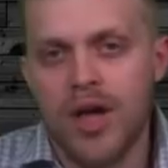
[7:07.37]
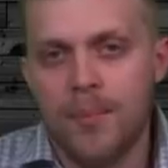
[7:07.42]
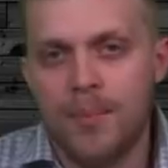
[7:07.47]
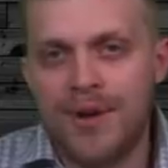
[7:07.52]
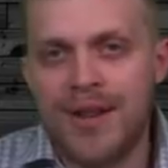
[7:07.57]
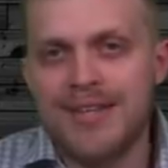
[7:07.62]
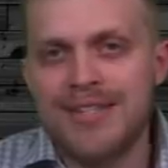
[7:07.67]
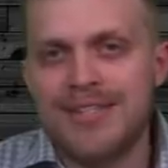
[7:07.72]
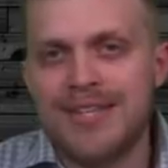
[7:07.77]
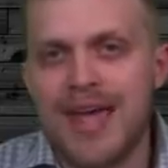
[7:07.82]

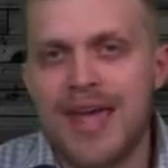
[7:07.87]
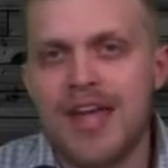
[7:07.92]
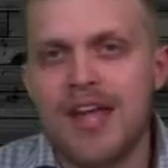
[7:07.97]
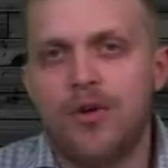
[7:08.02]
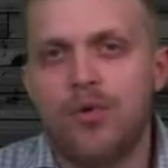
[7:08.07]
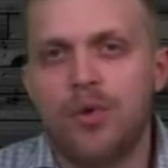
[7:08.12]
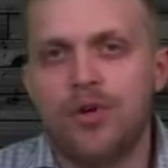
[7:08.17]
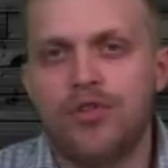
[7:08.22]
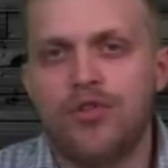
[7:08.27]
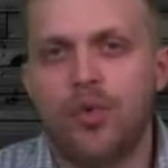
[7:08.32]
But is
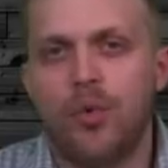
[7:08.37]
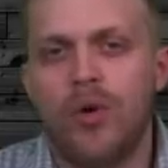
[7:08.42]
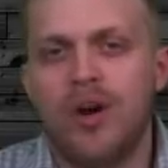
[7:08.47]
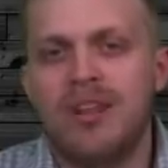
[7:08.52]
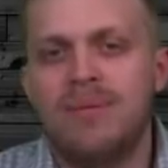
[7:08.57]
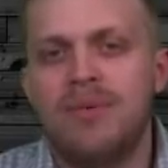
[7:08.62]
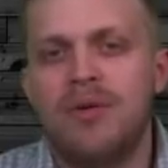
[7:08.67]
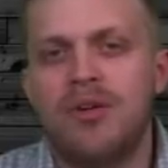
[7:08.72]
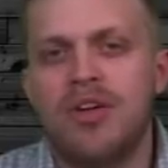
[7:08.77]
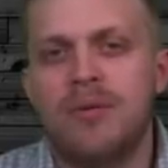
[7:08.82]
Tank worth
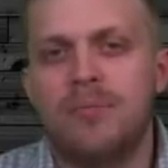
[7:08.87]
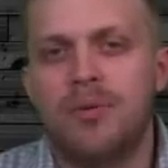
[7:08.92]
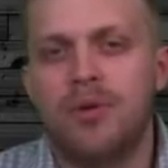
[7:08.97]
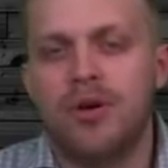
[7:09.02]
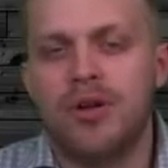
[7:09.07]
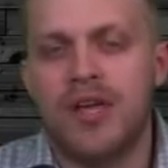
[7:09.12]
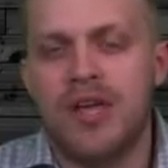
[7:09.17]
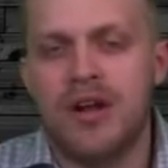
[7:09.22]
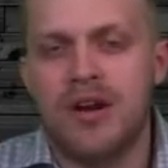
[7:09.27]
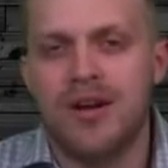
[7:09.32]
twenty million
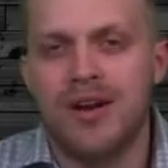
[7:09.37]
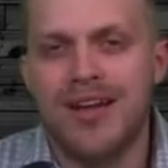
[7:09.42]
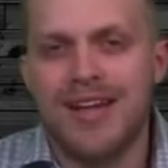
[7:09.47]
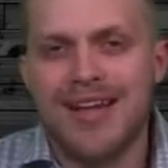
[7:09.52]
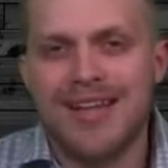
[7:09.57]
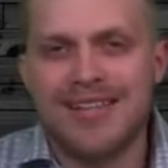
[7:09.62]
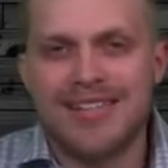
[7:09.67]
dollars per year?